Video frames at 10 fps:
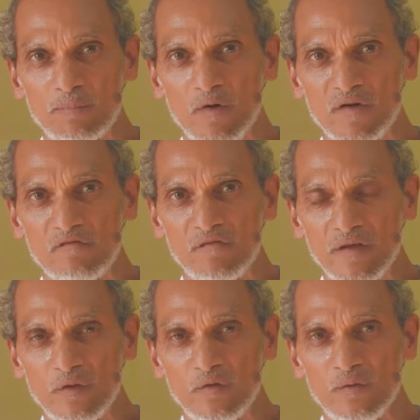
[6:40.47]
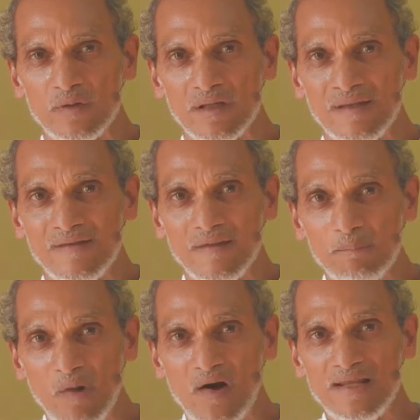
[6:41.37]
point of view, the
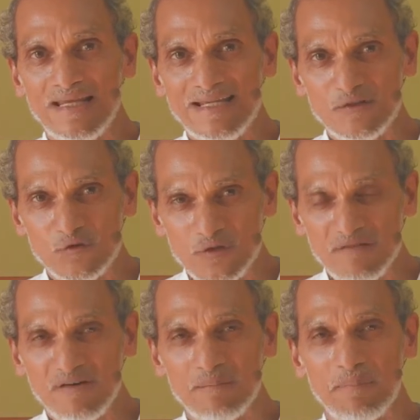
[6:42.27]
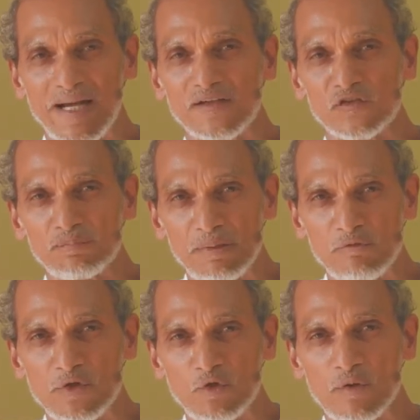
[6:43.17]
body is driven by a
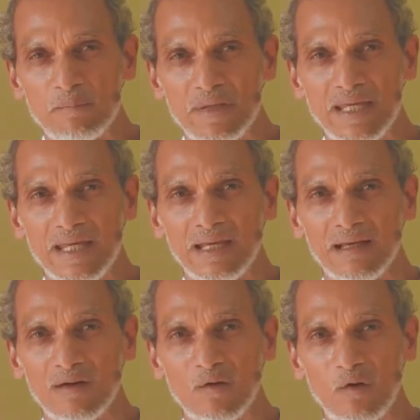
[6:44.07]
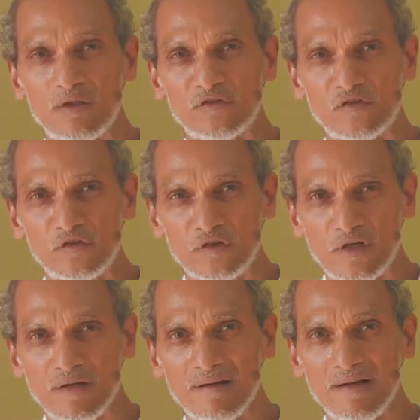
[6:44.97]
spiritual being or a
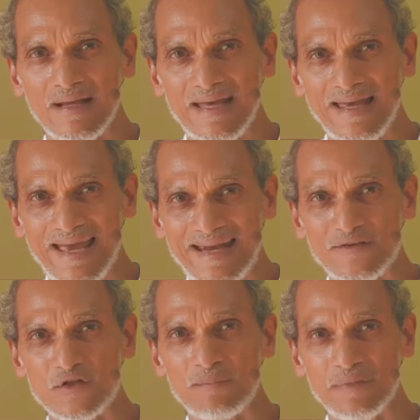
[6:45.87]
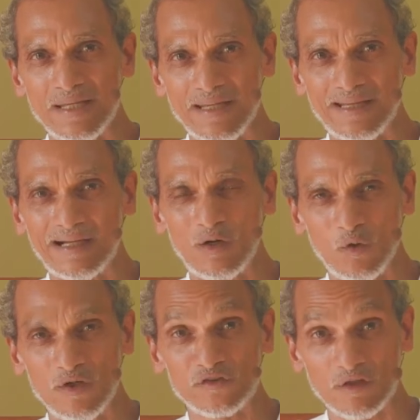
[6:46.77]
subtle energy being
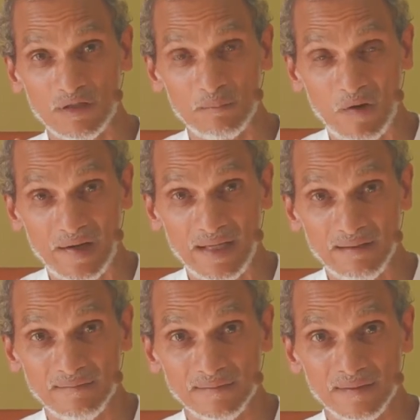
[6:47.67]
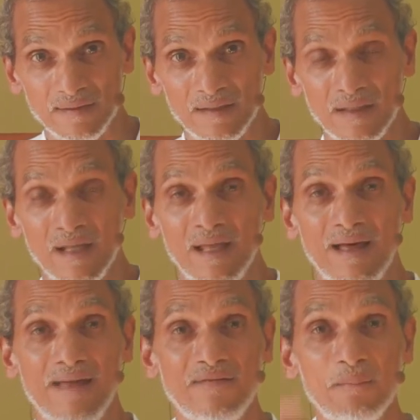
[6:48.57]
or a subtle body.
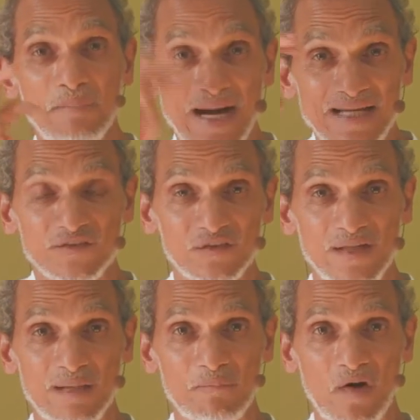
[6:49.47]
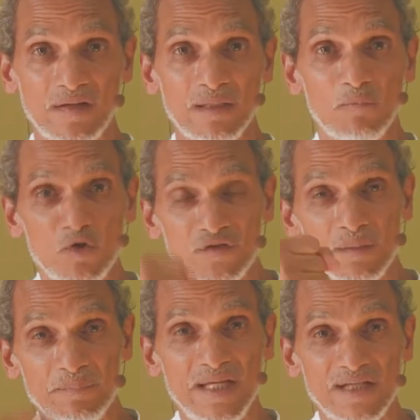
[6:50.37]
And the mind is in that body, emotional
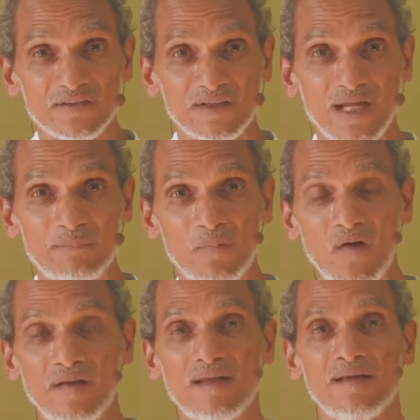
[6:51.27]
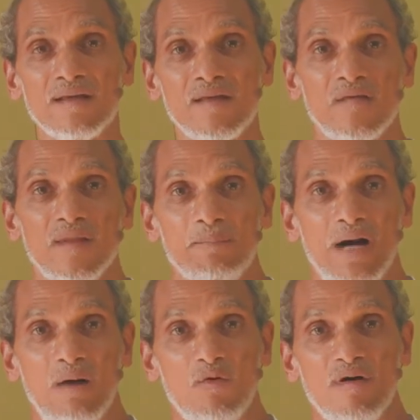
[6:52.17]
being is in that body. The
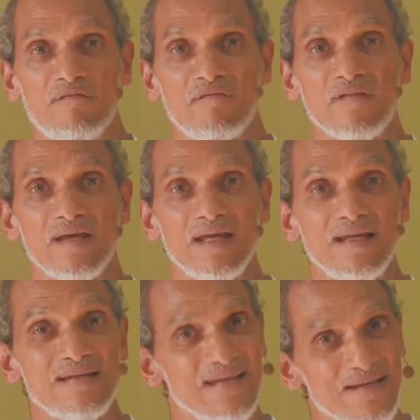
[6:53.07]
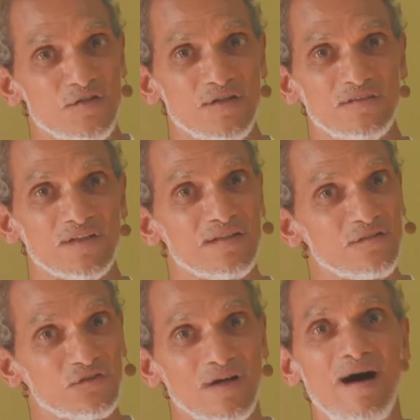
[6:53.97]
power of intentions and
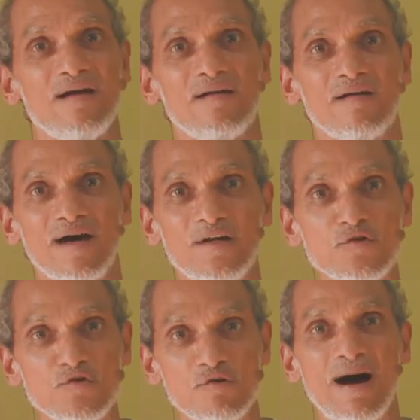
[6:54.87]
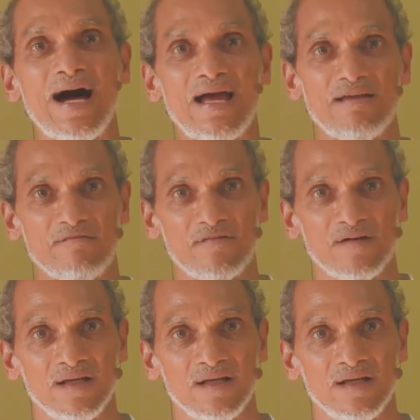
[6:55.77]
desire and drive